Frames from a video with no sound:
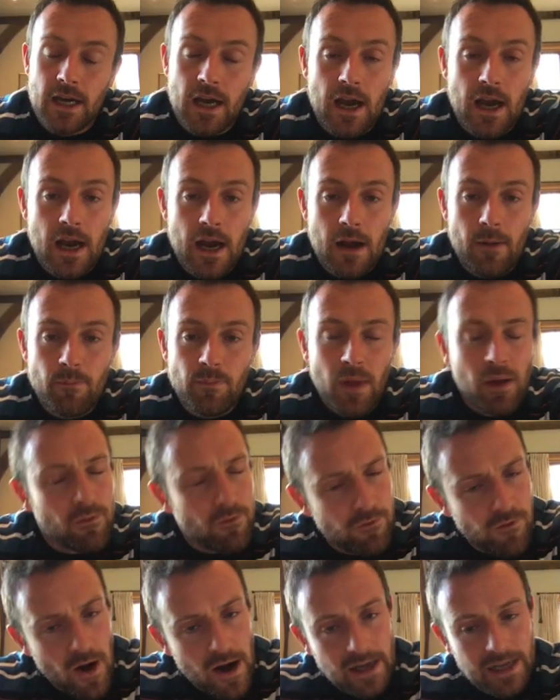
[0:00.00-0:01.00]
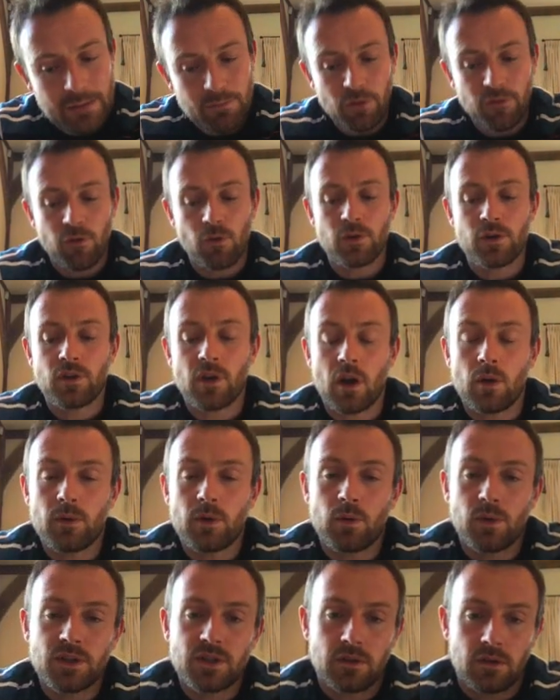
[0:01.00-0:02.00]
Um, and finally, before you go, we
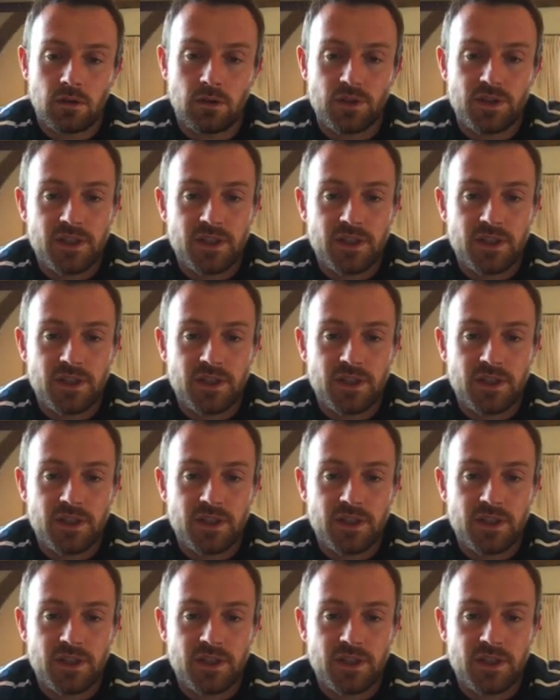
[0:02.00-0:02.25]
always do a little